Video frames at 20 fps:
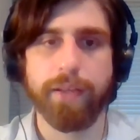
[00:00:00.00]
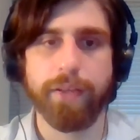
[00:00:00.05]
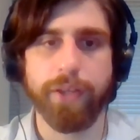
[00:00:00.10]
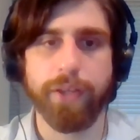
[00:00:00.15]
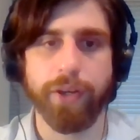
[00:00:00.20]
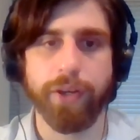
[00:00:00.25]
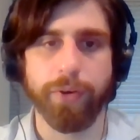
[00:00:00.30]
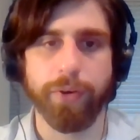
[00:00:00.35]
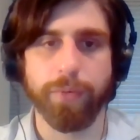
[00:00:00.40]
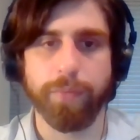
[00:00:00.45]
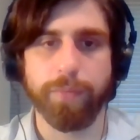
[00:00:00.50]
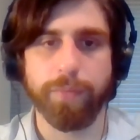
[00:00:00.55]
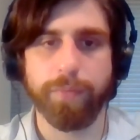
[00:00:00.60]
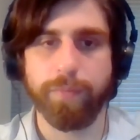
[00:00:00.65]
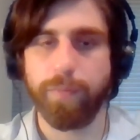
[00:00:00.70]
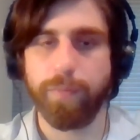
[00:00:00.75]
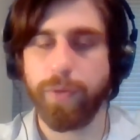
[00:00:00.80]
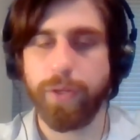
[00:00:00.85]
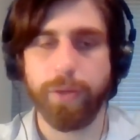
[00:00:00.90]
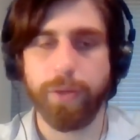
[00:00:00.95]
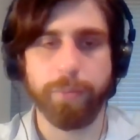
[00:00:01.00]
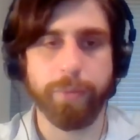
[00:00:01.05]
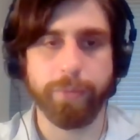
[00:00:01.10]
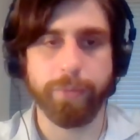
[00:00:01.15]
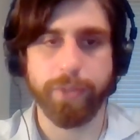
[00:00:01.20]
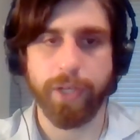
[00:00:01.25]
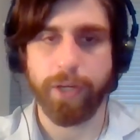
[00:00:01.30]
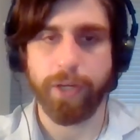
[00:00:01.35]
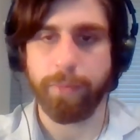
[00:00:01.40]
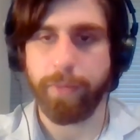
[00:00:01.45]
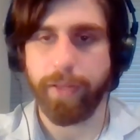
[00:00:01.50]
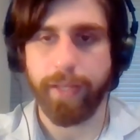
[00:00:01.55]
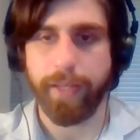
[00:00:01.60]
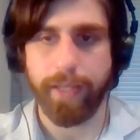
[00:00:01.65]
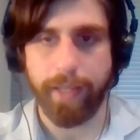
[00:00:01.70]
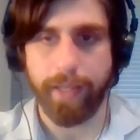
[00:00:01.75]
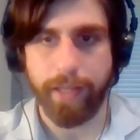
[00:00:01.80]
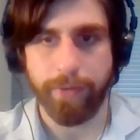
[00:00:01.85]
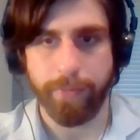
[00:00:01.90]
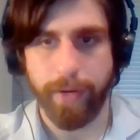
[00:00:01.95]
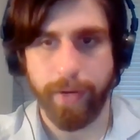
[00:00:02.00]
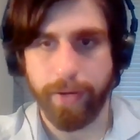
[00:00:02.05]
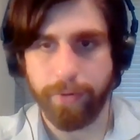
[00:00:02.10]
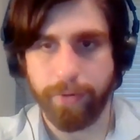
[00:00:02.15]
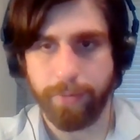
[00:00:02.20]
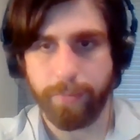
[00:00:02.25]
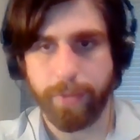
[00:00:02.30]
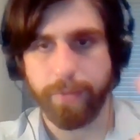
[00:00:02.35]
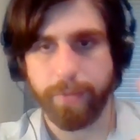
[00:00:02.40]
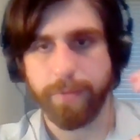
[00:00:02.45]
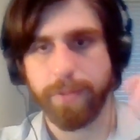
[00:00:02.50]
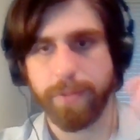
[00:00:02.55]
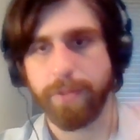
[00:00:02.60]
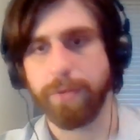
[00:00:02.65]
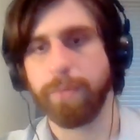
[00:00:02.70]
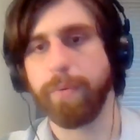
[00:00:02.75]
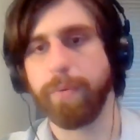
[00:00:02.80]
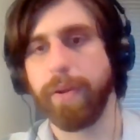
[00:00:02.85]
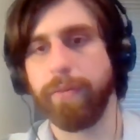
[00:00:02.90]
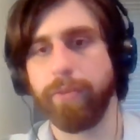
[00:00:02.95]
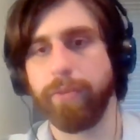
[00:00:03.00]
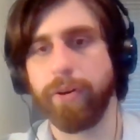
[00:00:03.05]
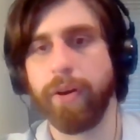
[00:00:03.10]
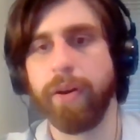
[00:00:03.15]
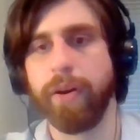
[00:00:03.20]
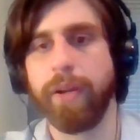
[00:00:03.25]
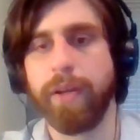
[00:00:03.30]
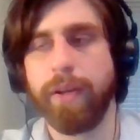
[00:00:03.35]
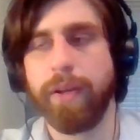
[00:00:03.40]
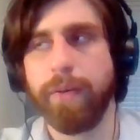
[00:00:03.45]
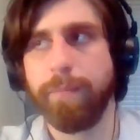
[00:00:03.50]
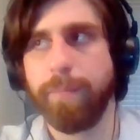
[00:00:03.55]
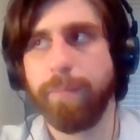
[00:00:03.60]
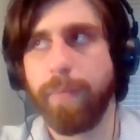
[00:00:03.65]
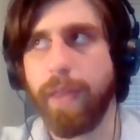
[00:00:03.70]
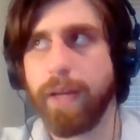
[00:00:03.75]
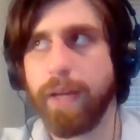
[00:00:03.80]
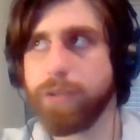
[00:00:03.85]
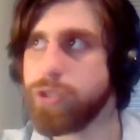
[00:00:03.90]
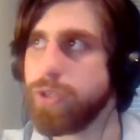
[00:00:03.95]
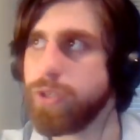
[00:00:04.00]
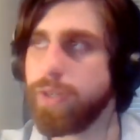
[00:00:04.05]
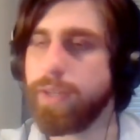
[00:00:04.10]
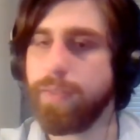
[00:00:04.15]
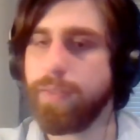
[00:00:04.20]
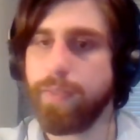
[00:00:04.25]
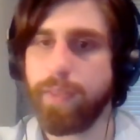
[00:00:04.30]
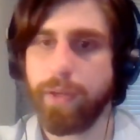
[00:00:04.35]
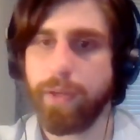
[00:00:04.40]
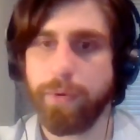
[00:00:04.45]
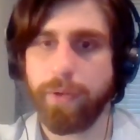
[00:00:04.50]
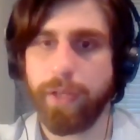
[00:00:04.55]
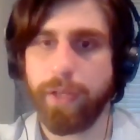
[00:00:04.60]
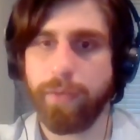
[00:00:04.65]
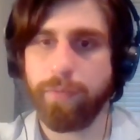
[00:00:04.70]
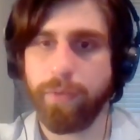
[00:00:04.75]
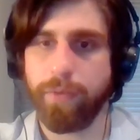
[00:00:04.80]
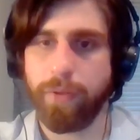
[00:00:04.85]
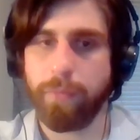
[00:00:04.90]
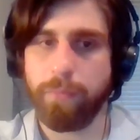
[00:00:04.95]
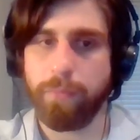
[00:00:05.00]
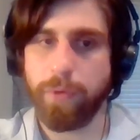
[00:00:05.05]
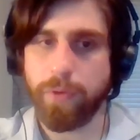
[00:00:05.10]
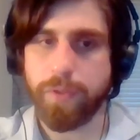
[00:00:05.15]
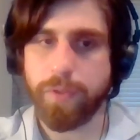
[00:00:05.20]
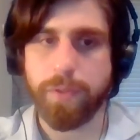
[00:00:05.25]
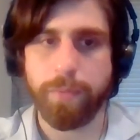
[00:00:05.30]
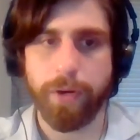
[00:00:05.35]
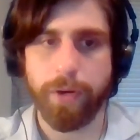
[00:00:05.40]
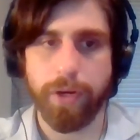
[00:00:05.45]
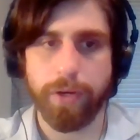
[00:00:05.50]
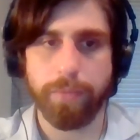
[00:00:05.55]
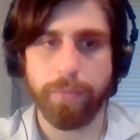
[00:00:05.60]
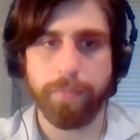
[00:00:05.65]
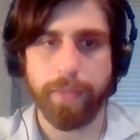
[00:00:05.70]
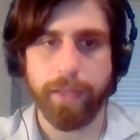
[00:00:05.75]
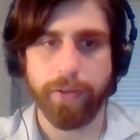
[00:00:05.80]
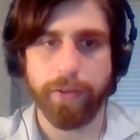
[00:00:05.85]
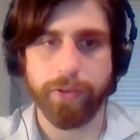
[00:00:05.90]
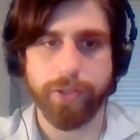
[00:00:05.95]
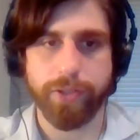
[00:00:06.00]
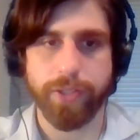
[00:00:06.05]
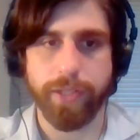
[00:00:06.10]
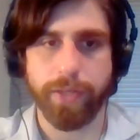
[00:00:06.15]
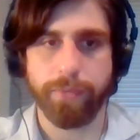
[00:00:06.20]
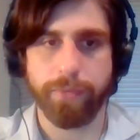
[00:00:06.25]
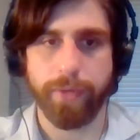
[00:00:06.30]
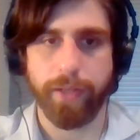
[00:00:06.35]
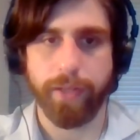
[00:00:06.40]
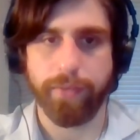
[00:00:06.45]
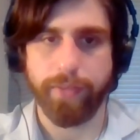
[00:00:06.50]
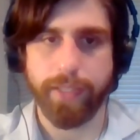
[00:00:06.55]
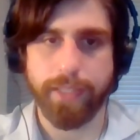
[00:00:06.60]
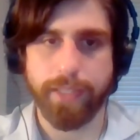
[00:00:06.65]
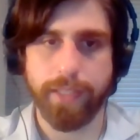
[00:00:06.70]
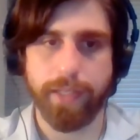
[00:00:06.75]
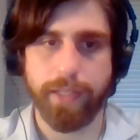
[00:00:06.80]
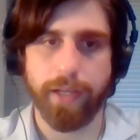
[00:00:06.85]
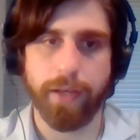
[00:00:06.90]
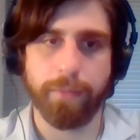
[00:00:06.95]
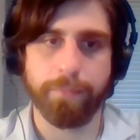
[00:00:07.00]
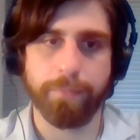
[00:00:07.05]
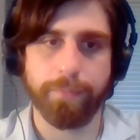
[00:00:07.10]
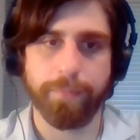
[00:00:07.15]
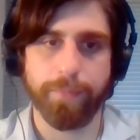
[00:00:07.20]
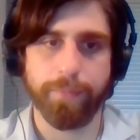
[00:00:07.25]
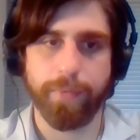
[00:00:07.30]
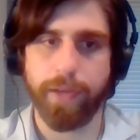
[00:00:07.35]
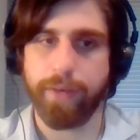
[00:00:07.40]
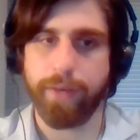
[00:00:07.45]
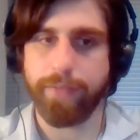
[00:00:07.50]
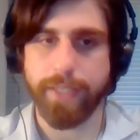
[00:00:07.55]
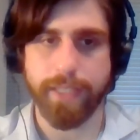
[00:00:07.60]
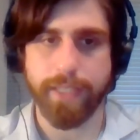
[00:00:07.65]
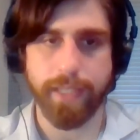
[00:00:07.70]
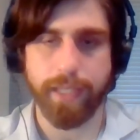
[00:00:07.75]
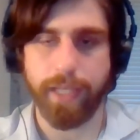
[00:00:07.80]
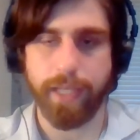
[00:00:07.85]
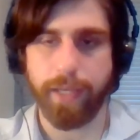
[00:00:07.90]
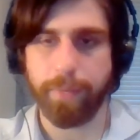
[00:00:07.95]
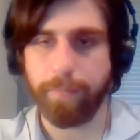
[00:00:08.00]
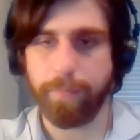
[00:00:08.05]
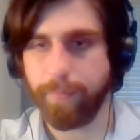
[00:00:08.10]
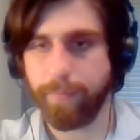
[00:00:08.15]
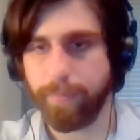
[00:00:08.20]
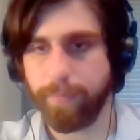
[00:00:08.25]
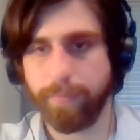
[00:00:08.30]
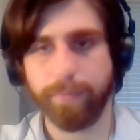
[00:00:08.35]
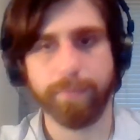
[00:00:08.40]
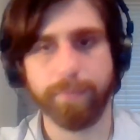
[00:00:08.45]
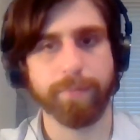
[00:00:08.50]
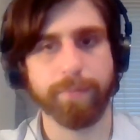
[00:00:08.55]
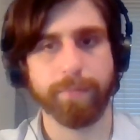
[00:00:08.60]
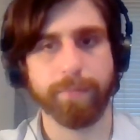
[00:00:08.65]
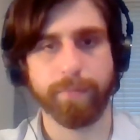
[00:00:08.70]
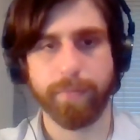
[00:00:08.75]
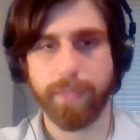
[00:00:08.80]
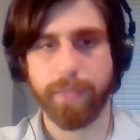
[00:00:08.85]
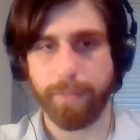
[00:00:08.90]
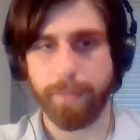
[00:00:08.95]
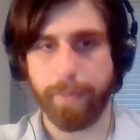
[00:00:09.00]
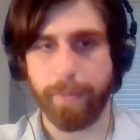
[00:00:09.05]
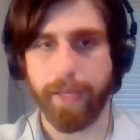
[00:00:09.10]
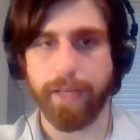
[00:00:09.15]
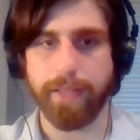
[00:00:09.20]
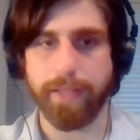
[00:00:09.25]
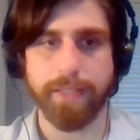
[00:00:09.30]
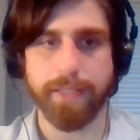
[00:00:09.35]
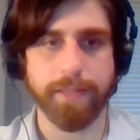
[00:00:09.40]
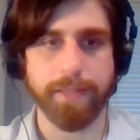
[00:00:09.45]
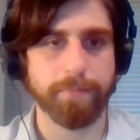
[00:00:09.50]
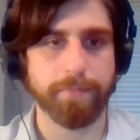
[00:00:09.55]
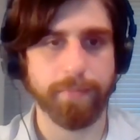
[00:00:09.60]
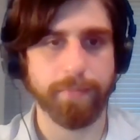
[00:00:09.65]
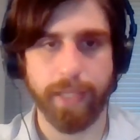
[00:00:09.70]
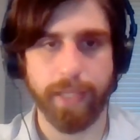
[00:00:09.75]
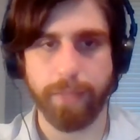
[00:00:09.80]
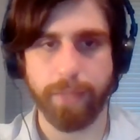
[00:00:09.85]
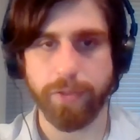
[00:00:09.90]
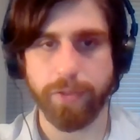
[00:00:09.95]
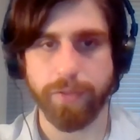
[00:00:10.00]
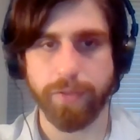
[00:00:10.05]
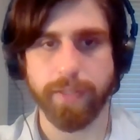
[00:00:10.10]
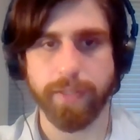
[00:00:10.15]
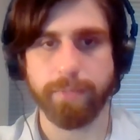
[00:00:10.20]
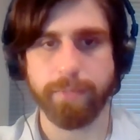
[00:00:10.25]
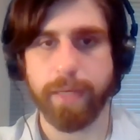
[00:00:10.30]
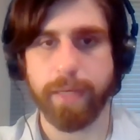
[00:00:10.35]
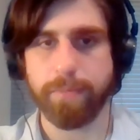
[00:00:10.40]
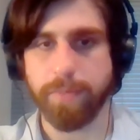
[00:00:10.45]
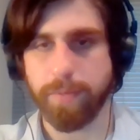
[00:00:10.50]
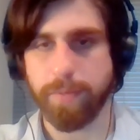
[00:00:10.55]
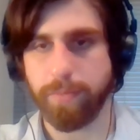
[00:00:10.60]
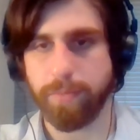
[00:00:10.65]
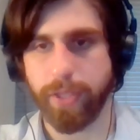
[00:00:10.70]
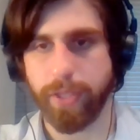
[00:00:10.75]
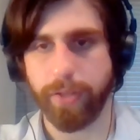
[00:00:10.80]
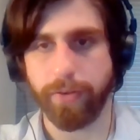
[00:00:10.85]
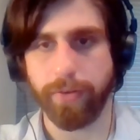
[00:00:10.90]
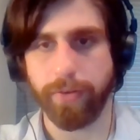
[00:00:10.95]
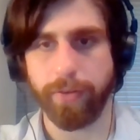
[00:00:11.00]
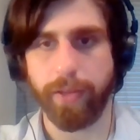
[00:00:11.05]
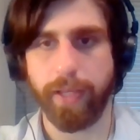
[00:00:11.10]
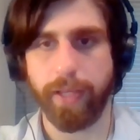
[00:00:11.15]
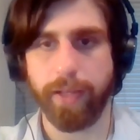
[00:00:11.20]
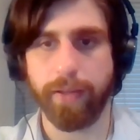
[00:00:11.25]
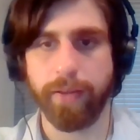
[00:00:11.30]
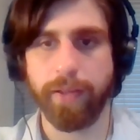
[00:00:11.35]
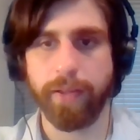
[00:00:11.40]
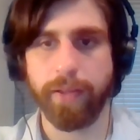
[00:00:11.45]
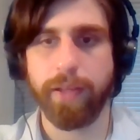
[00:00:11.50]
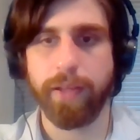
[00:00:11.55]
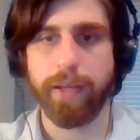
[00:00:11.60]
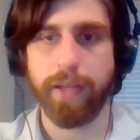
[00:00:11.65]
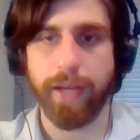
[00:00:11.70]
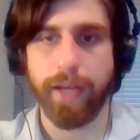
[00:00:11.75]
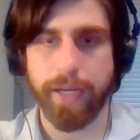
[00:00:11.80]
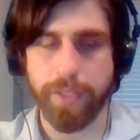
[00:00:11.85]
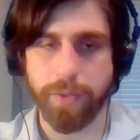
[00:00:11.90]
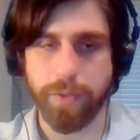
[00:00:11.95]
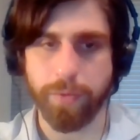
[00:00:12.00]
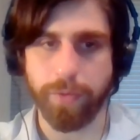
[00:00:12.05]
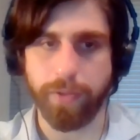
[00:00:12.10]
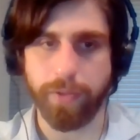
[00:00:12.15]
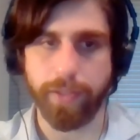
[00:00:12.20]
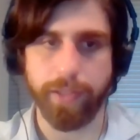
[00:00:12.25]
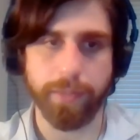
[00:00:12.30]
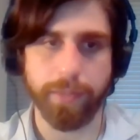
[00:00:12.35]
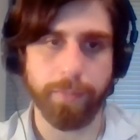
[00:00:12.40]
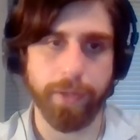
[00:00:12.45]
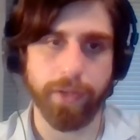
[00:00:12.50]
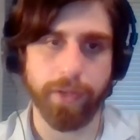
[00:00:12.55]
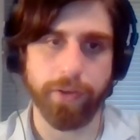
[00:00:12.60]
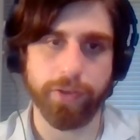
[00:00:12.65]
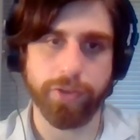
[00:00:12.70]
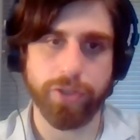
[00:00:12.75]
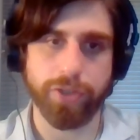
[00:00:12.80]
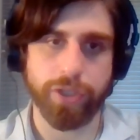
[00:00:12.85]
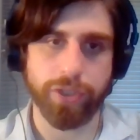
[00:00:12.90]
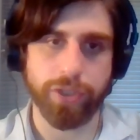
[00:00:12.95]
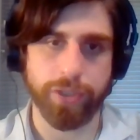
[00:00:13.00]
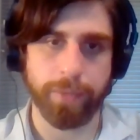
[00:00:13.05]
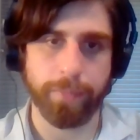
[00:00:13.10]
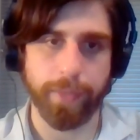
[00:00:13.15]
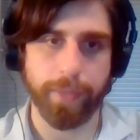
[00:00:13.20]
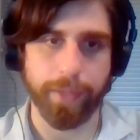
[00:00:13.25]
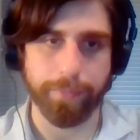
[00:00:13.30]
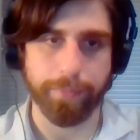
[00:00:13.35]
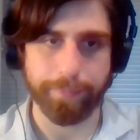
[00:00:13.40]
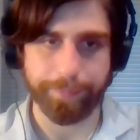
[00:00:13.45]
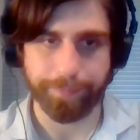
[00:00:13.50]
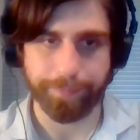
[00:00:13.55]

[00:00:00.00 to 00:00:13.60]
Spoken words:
when you hear people talking about like in-round abuse or whatever, that should, in theory, for the most part, be largely irrelevant. Obviously, depends, can be useful sometimes, particularly in high school and depending on your judging. But